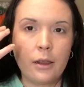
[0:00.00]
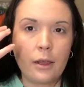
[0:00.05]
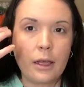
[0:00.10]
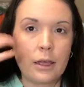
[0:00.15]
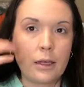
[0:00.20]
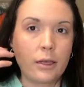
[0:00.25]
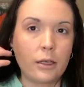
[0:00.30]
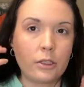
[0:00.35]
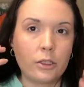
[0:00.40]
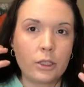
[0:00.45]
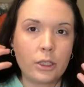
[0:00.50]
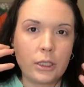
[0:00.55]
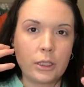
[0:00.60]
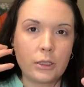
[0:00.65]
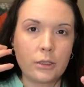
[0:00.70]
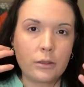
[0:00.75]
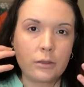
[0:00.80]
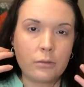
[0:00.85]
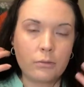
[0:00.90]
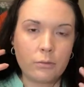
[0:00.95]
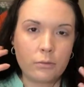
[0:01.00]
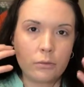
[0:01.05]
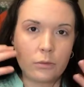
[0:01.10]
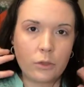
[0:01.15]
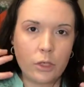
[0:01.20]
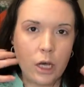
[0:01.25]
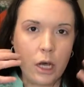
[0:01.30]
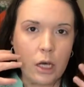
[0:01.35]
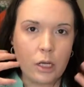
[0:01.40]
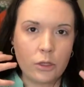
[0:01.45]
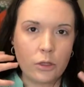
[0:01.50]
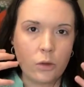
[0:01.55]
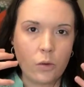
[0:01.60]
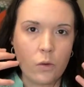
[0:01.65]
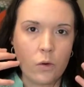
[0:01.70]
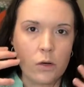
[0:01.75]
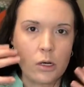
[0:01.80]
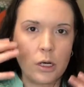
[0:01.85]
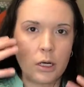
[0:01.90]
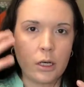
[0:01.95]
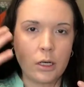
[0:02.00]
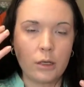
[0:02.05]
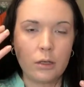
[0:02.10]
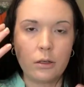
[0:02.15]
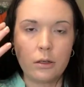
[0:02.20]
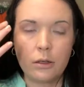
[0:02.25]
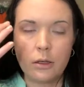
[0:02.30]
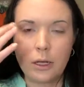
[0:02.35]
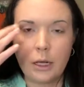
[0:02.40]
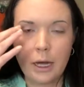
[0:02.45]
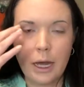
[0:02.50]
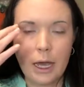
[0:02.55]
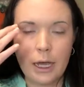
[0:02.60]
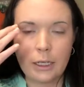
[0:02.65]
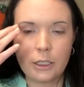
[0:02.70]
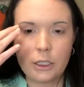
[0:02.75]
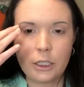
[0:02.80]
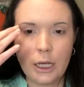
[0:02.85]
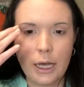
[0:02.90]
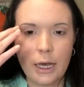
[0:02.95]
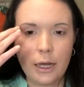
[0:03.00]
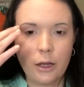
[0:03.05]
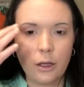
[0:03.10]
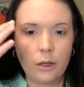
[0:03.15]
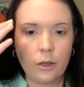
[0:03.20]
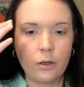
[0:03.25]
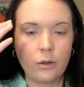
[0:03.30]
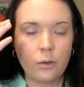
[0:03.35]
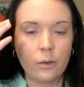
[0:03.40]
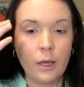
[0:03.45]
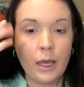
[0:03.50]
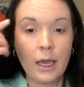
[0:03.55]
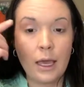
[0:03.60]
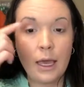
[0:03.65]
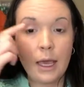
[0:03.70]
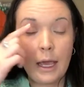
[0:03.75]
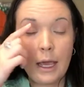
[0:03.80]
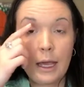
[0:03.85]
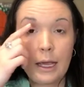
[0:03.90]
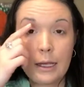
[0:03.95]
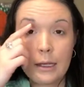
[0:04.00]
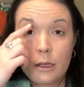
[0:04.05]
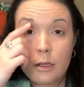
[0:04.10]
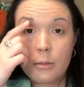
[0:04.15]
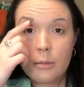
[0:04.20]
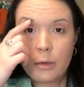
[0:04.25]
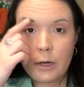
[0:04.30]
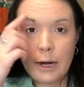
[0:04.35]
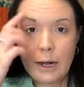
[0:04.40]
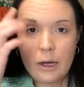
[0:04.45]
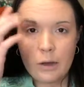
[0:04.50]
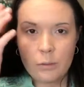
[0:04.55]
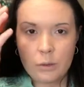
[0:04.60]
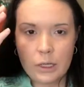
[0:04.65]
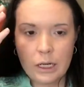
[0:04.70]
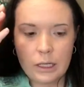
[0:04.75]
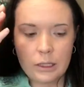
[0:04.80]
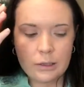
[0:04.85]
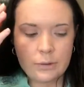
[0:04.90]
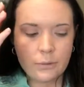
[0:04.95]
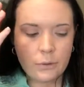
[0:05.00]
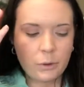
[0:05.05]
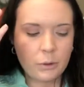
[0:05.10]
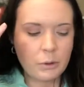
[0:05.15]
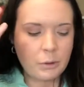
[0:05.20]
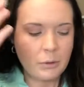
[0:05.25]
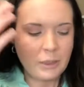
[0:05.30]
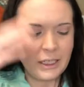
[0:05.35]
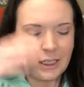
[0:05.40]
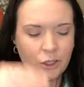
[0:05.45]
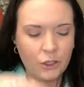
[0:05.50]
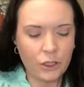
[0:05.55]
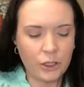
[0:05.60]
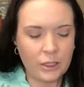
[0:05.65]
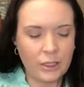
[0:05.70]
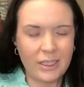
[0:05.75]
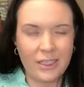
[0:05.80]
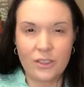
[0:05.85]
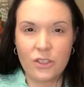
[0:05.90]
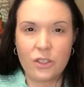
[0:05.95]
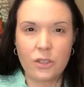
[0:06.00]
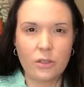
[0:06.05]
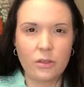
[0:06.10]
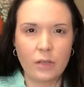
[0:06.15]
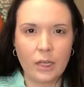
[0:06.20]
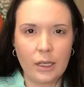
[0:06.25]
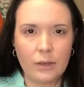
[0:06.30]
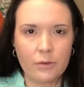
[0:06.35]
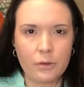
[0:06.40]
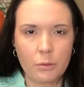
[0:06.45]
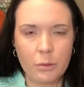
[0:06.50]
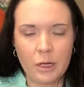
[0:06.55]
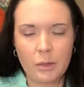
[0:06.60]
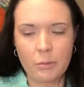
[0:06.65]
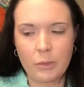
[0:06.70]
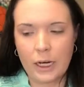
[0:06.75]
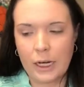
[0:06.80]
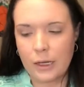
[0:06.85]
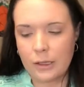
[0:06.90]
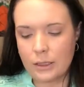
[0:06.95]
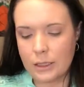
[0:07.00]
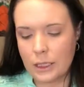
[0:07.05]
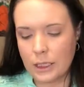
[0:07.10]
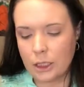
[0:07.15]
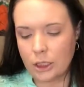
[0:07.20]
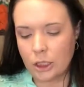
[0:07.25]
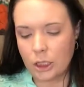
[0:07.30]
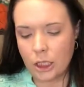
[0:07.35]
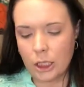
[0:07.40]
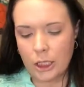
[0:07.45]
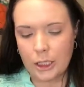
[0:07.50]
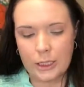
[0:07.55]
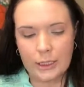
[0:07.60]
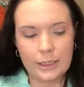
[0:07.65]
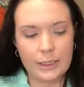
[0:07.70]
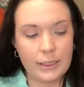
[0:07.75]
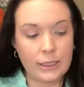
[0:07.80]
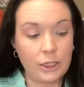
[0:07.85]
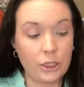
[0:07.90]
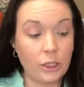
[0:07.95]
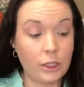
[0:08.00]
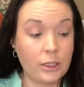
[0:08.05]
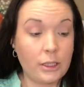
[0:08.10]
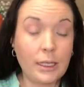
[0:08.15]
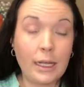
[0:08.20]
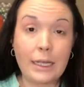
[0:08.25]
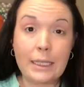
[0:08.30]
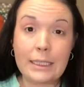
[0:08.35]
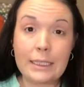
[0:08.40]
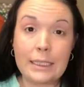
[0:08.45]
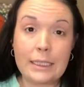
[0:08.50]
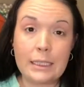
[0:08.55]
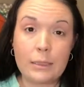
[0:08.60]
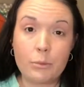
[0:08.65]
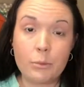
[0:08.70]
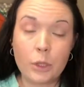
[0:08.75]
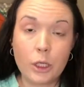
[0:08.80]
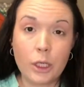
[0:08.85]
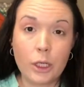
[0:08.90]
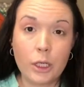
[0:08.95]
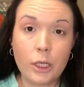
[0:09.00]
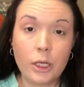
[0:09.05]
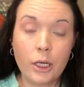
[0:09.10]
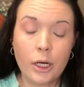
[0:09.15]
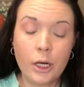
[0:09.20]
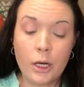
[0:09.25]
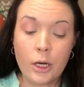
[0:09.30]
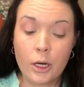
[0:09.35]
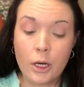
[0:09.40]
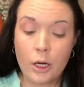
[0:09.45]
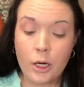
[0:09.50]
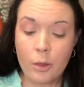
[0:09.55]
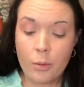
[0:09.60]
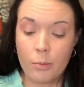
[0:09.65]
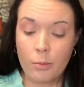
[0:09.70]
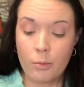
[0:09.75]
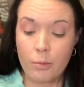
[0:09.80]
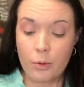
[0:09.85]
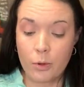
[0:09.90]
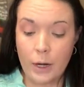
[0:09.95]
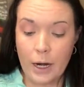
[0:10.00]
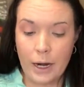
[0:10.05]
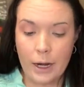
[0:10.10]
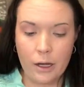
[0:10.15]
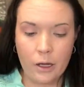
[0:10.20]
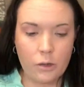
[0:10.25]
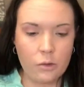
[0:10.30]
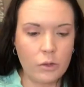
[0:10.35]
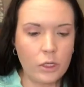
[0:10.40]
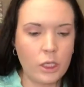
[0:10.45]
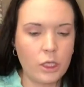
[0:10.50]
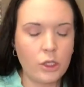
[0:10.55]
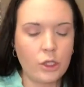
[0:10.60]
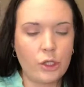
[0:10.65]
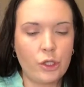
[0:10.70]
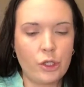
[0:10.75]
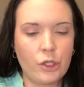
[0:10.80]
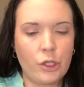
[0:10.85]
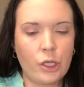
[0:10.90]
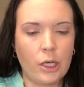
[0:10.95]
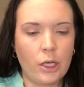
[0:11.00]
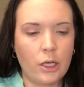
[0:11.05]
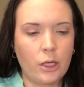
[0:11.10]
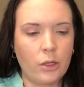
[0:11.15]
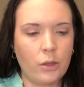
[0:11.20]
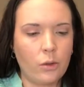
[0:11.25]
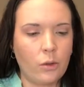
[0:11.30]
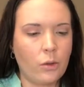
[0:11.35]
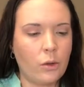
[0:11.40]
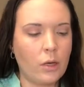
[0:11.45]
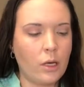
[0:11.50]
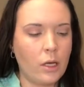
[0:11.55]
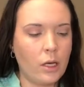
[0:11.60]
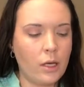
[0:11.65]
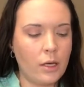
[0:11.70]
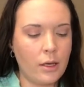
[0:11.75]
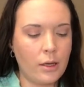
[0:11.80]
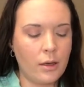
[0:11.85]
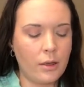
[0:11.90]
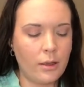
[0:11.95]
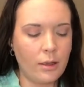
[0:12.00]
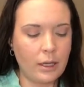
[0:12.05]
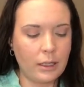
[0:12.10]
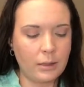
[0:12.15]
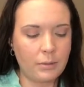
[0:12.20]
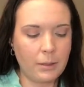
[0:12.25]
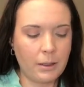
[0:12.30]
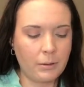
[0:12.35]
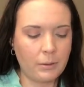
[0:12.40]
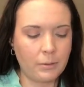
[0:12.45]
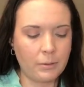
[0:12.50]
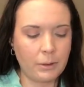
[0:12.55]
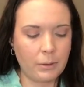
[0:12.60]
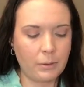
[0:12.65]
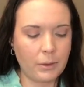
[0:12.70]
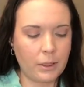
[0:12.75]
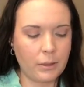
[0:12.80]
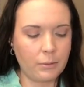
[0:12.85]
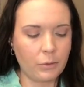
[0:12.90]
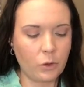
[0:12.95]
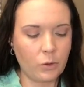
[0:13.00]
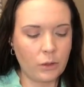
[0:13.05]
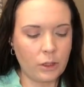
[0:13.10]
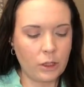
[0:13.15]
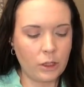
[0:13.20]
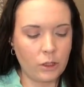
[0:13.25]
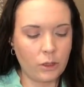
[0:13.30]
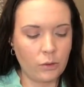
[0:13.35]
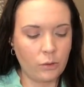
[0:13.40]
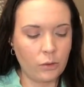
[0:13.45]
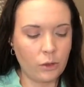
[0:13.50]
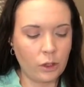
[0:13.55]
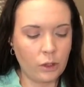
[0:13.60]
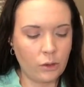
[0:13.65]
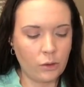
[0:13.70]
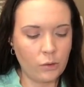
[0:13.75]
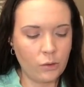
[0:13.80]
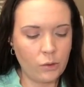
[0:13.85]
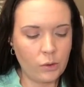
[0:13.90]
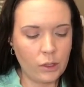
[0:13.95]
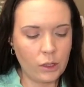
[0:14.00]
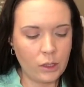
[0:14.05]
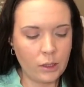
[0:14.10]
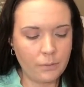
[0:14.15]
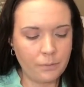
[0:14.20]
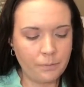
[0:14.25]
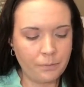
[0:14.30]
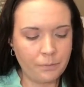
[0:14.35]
like a cheek contour, an eyeshadow, and a brow product for me, but it's just, it's too light for my brows, and Garnet is just a deeper brown, so that's probably what I'm going to use.